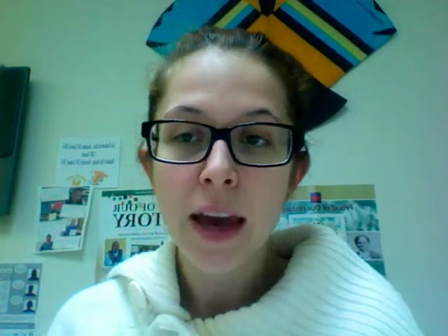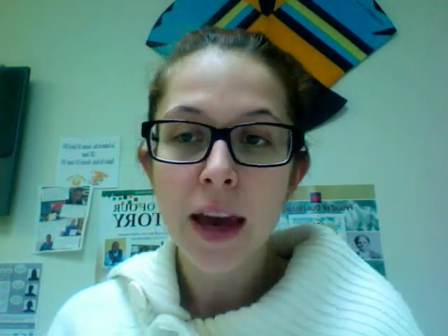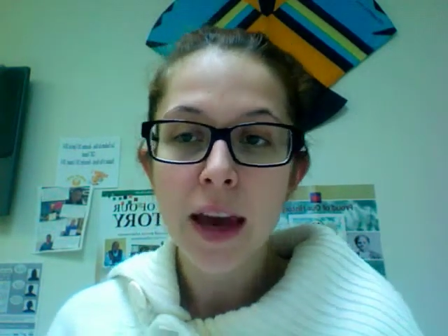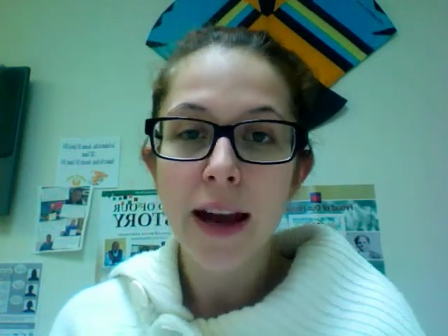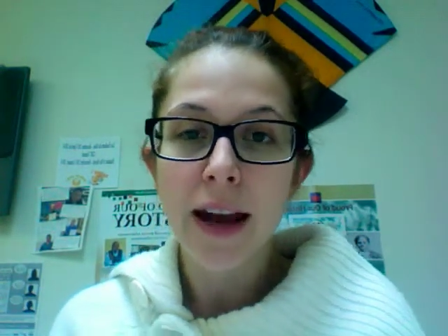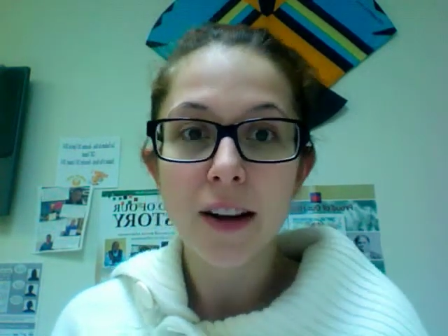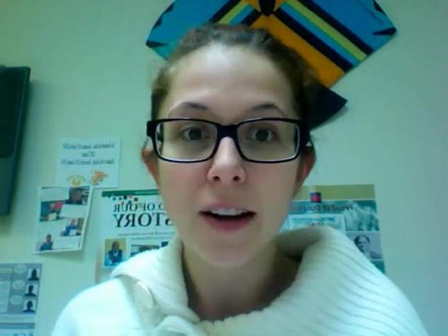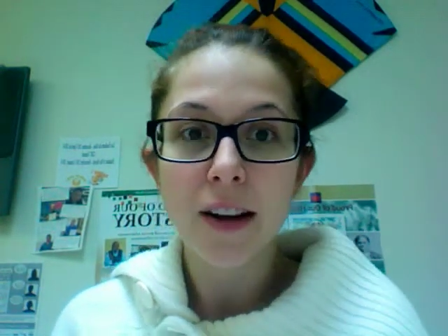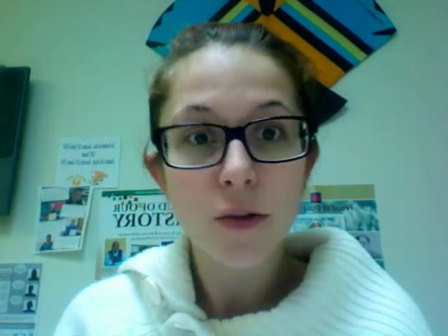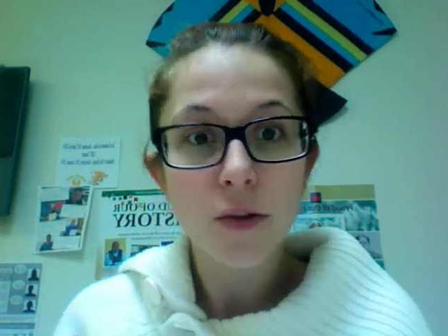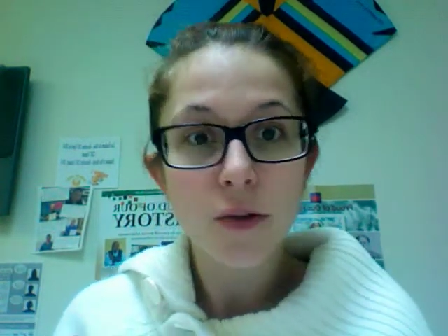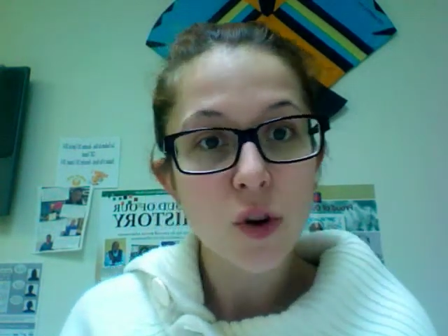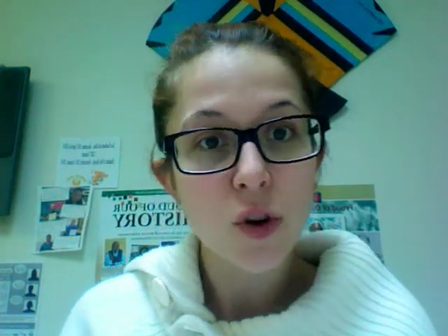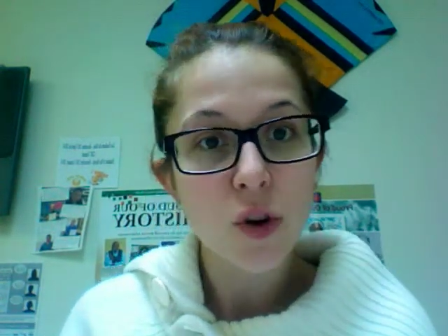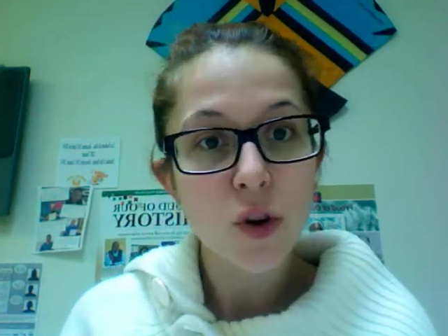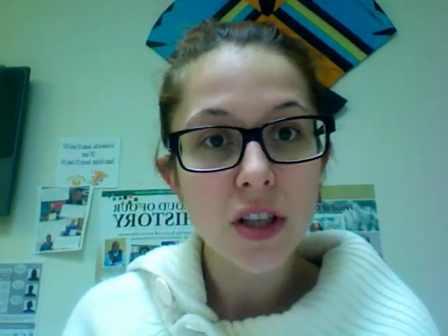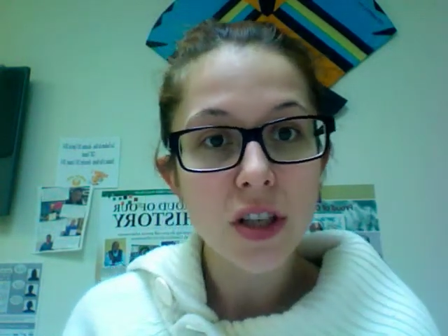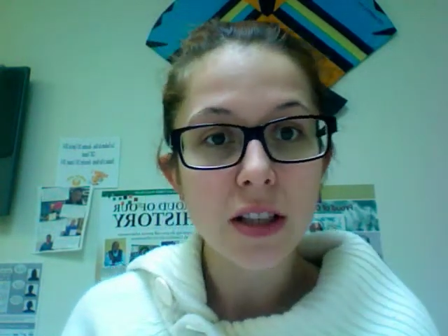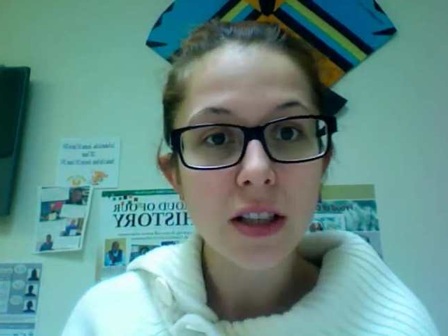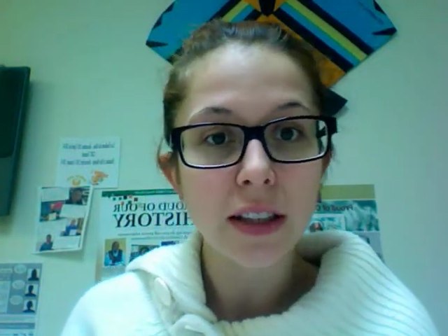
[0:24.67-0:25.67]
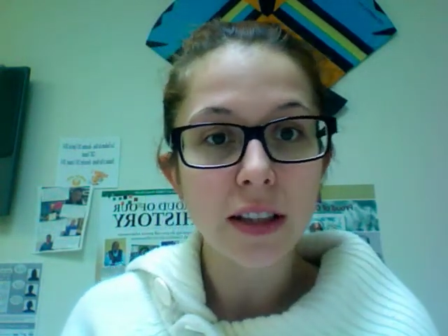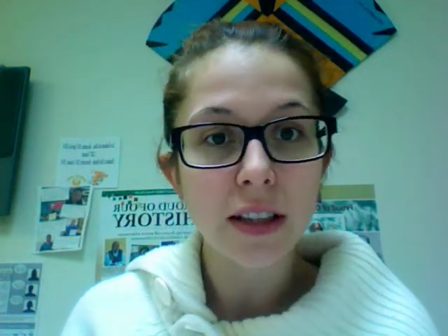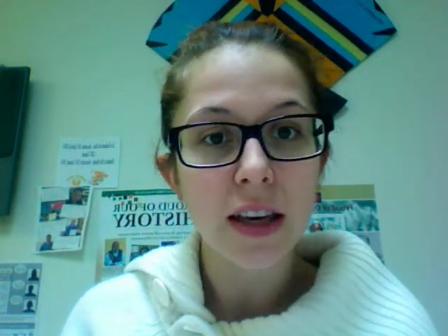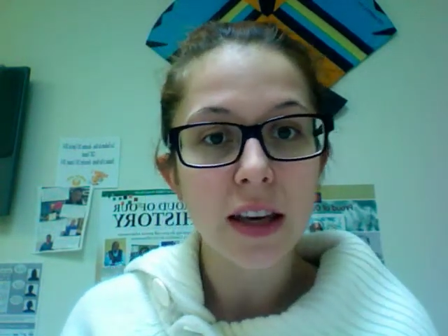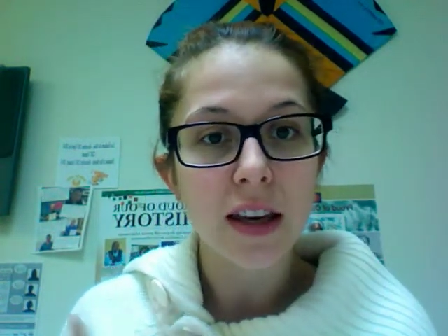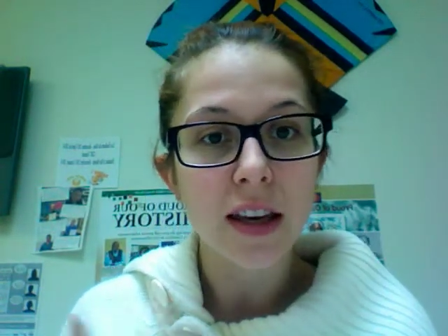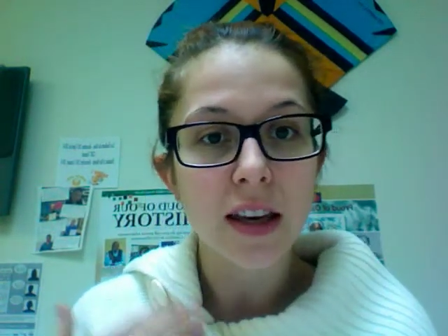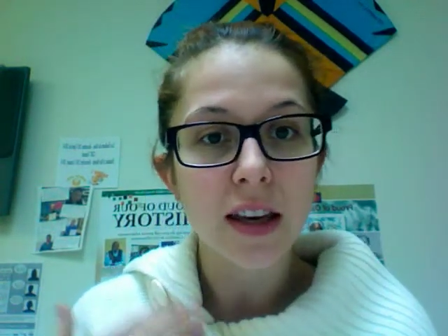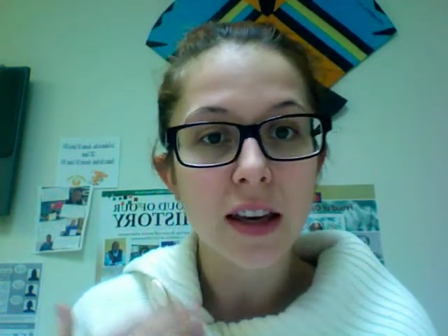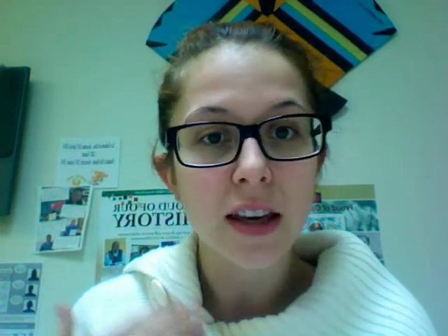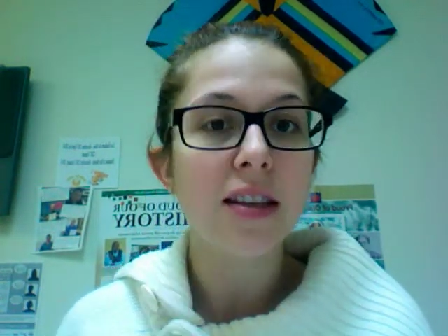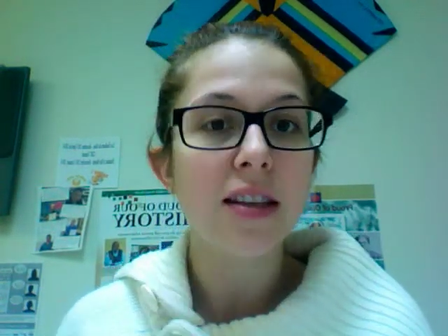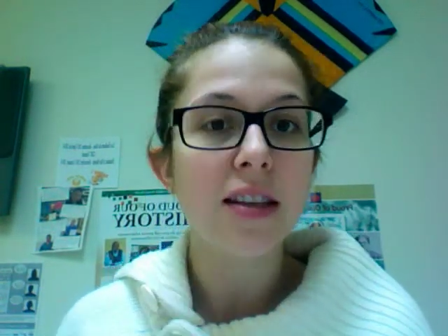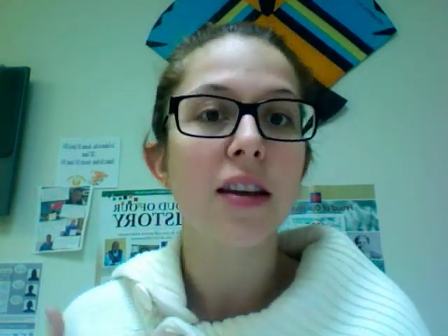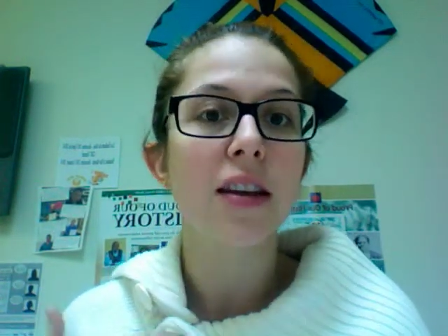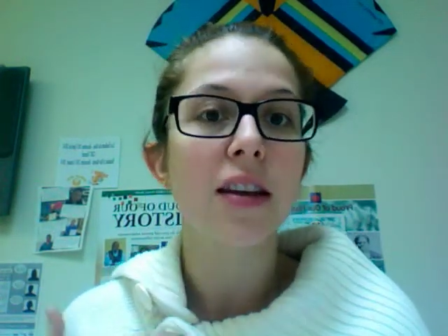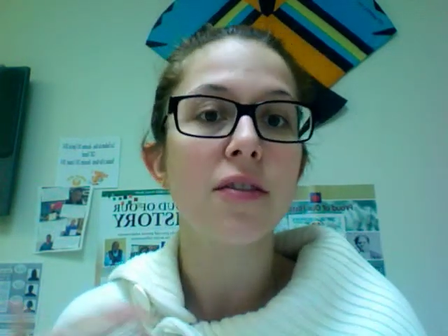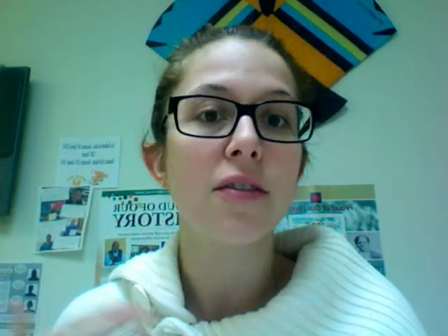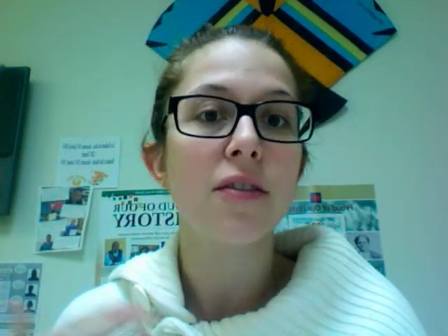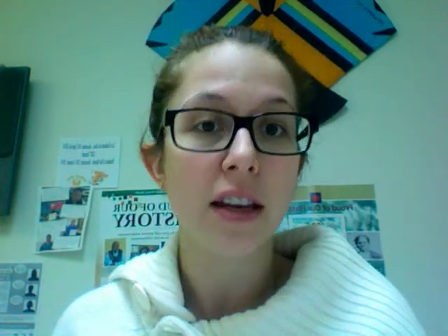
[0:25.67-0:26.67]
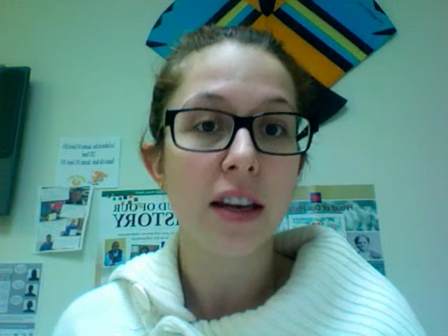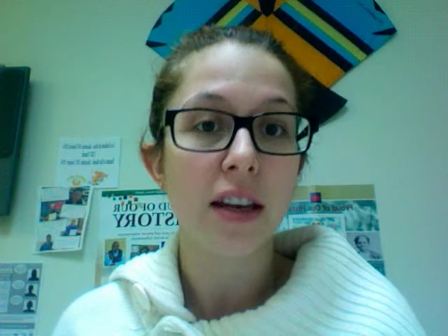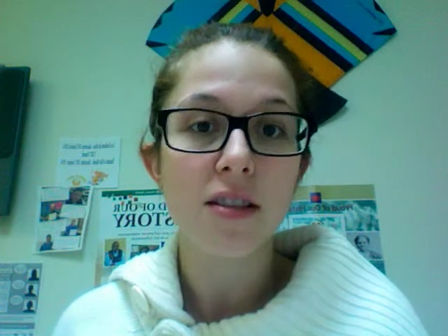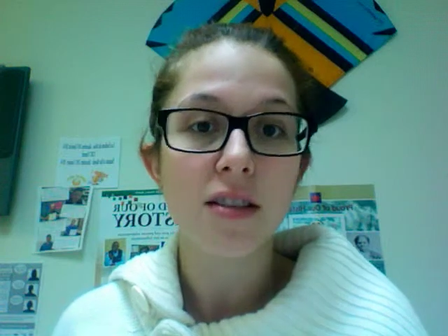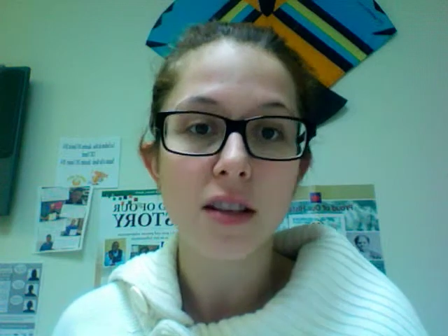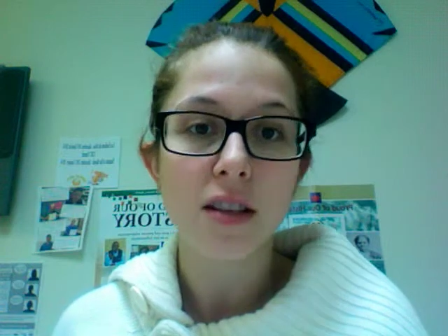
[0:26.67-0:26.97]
And unfortunately, he's convinced